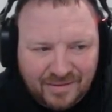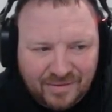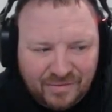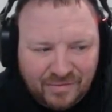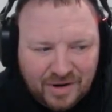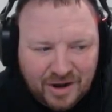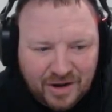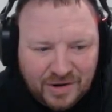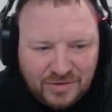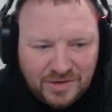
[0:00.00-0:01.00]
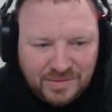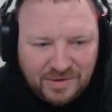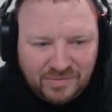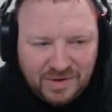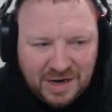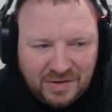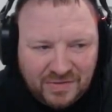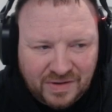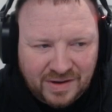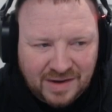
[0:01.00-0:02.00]
Ra Ultimate Rough.
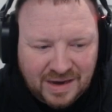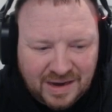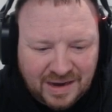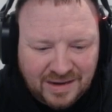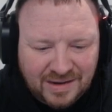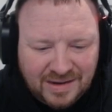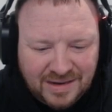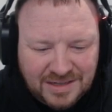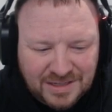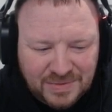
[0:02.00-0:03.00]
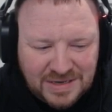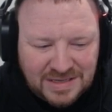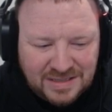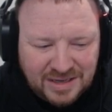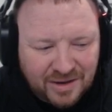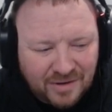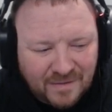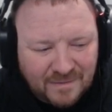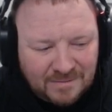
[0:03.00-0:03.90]
Okay, so we don't.